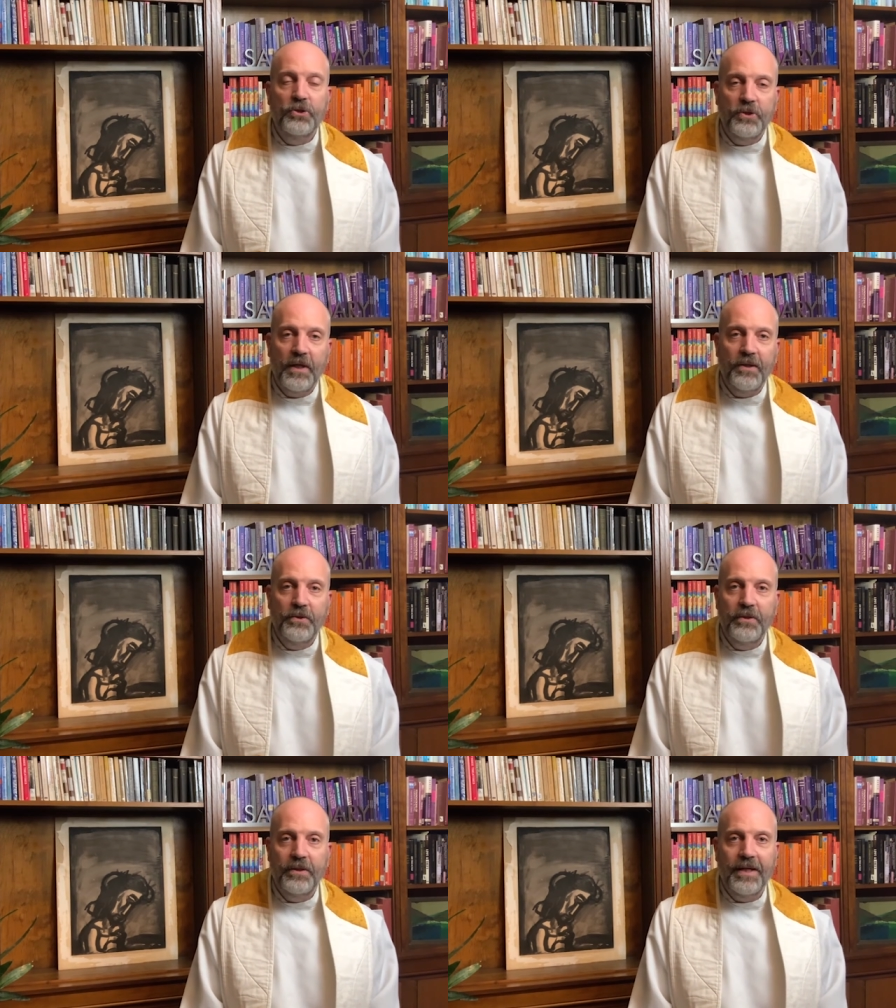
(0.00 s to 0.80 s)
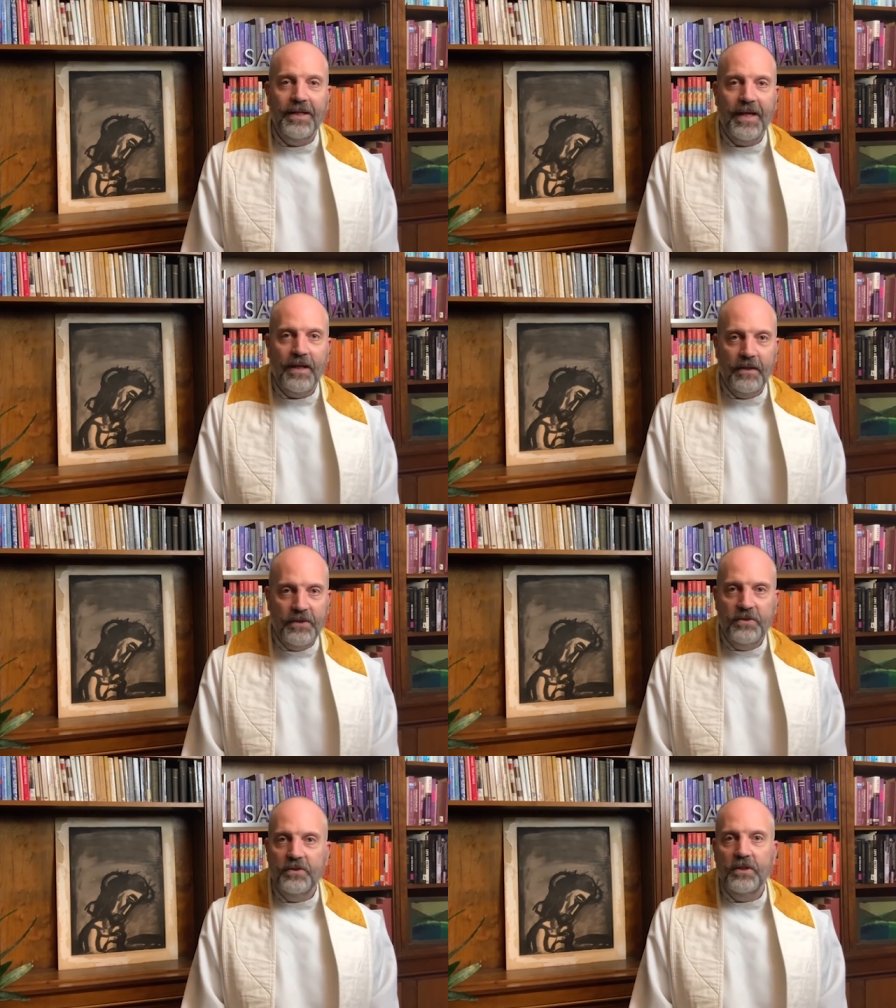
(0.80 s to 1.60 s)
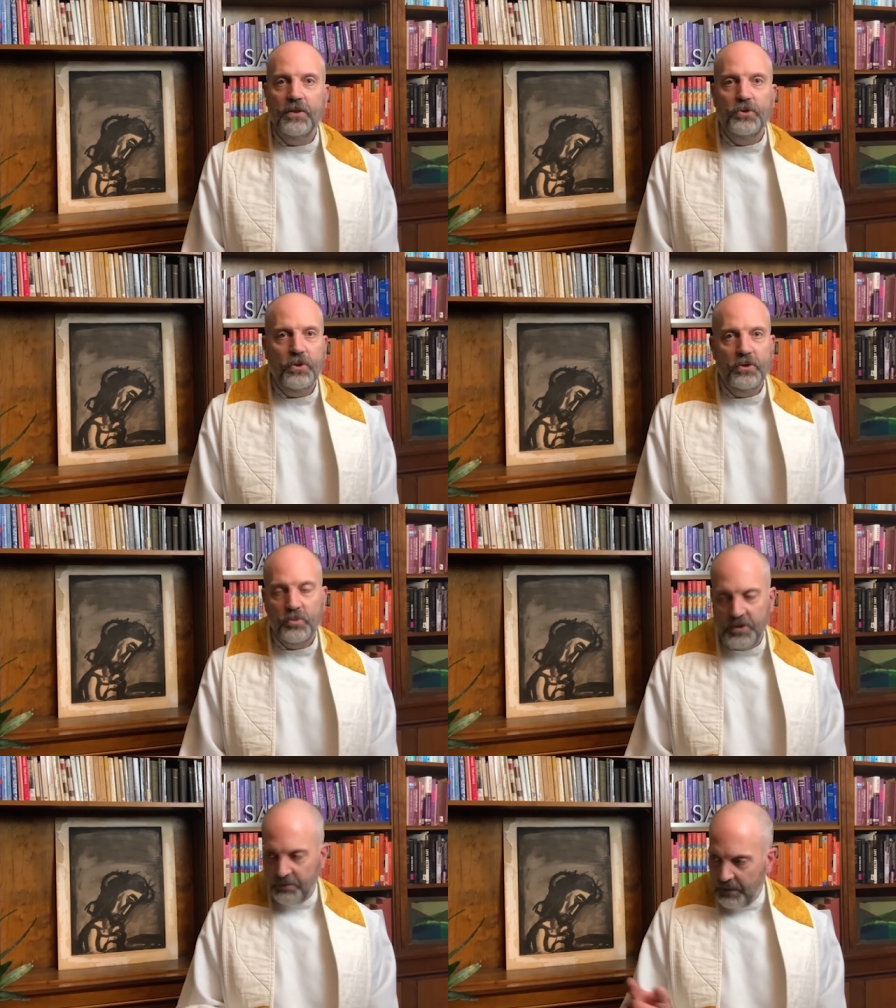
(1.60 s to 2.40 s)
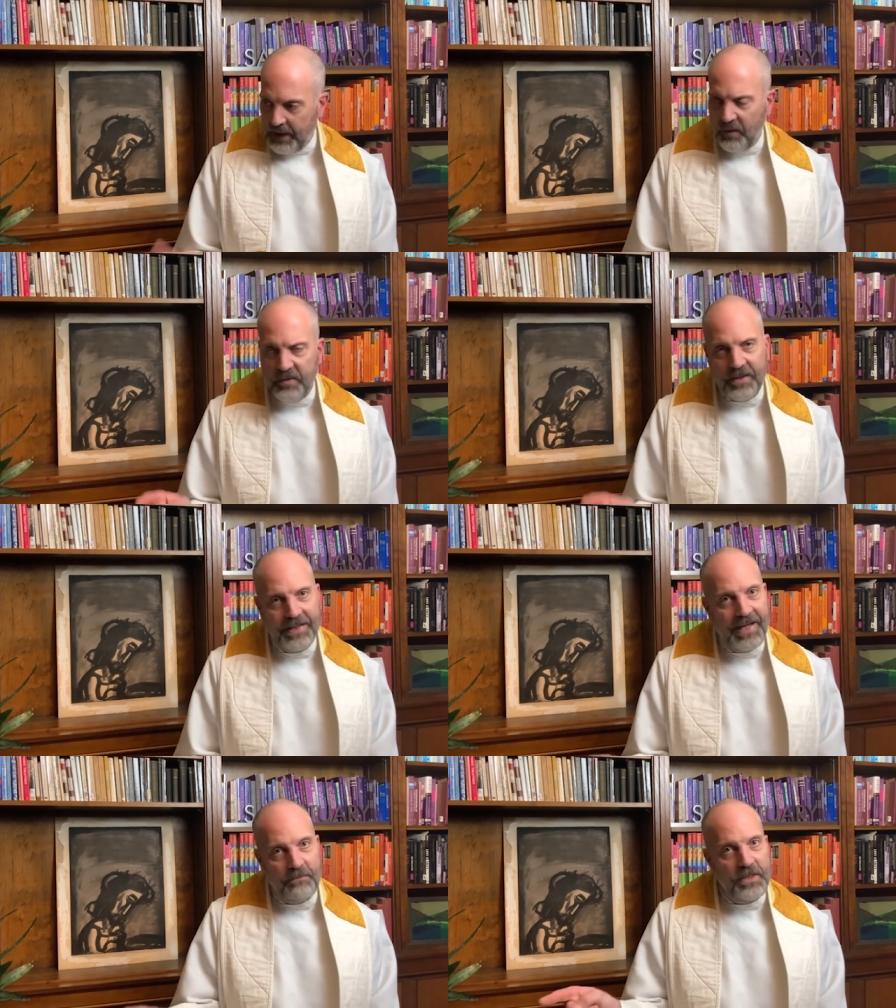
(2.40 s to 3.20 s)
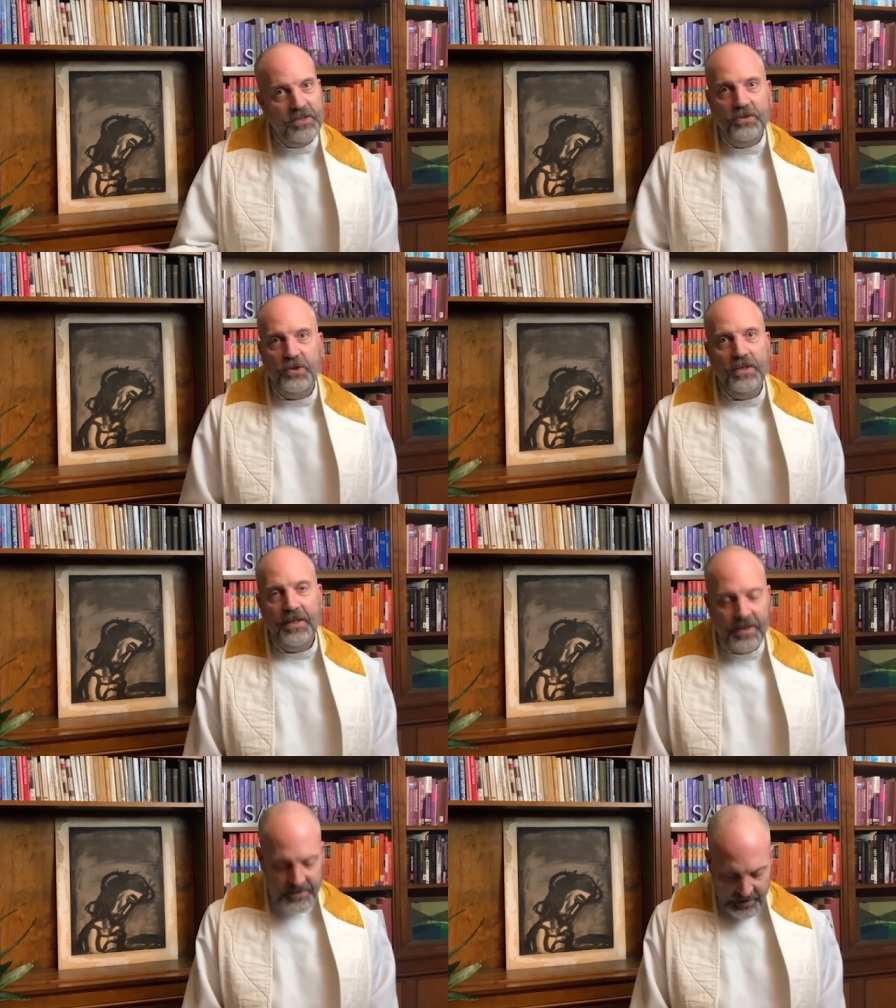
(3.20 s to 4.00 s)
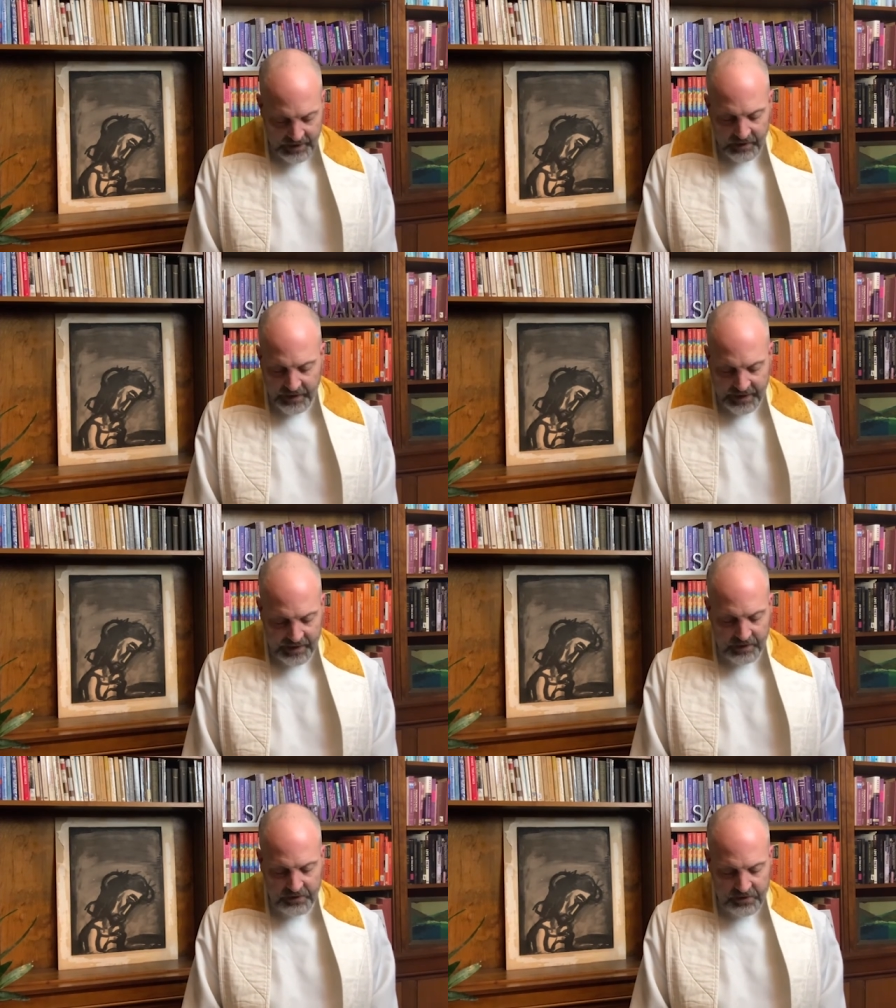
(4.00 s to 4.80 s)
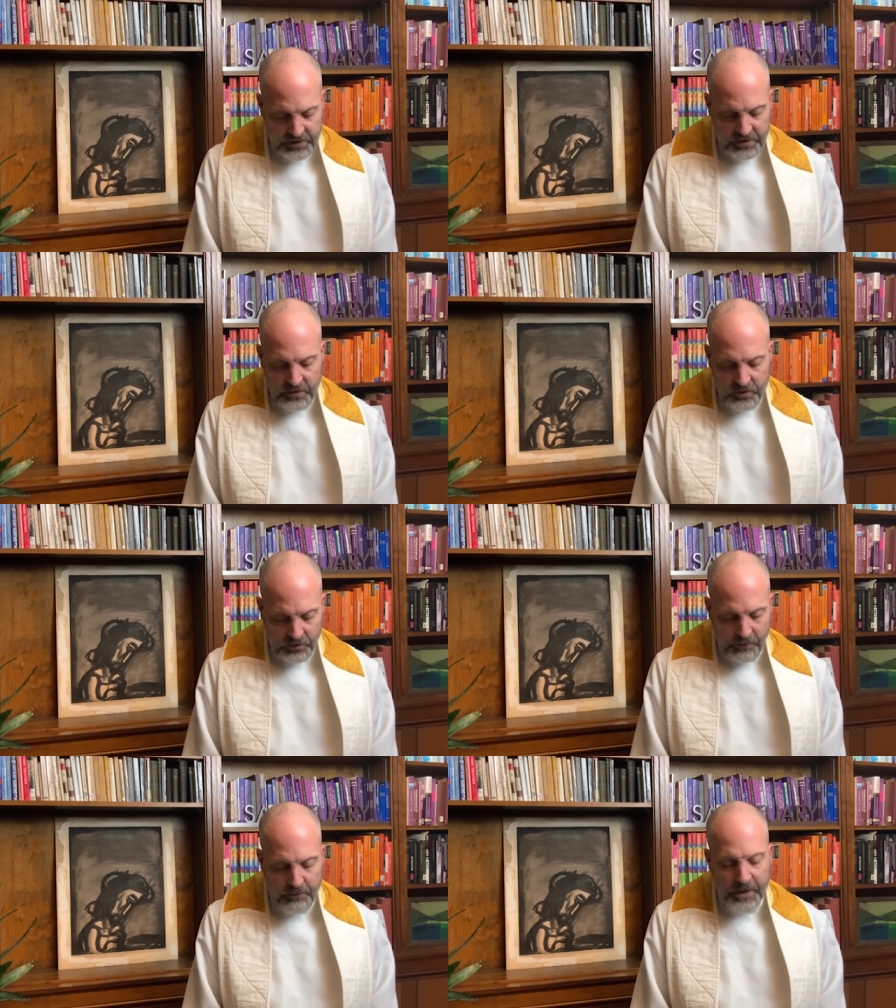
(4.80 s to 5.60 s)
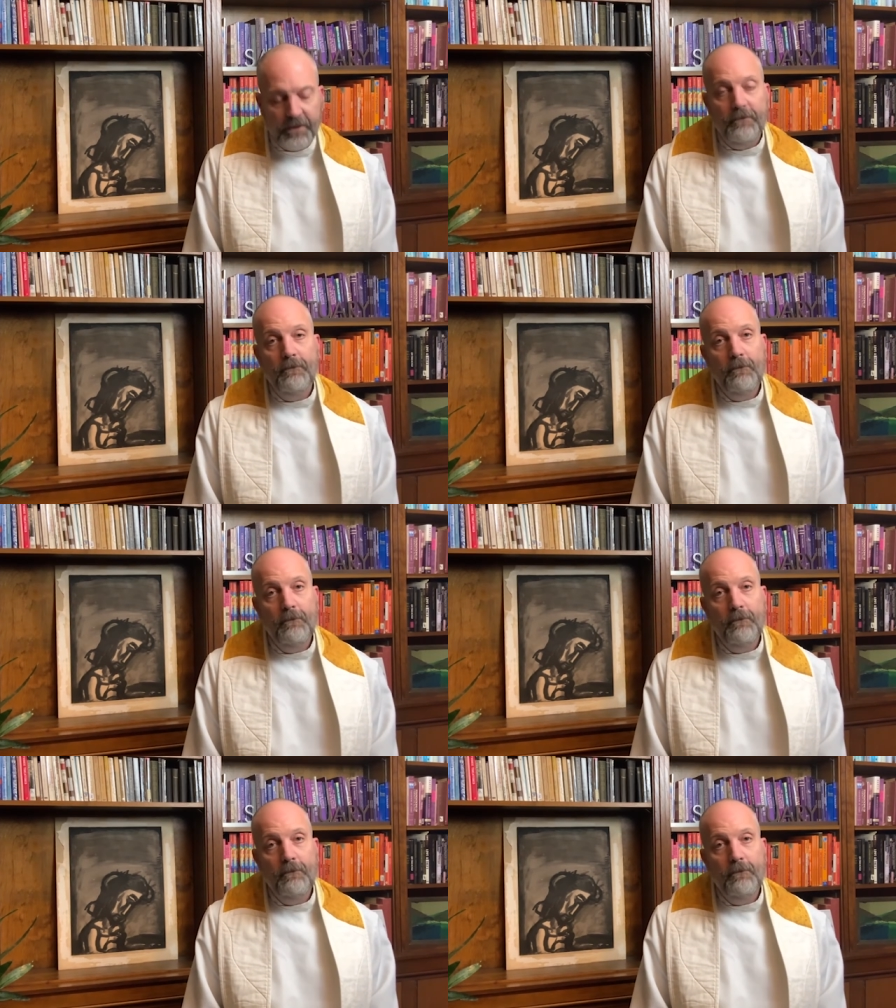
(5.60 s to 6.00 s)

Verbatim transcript: childhood and adolescence in a church which pounded that message into his head like an insistent drumbeat.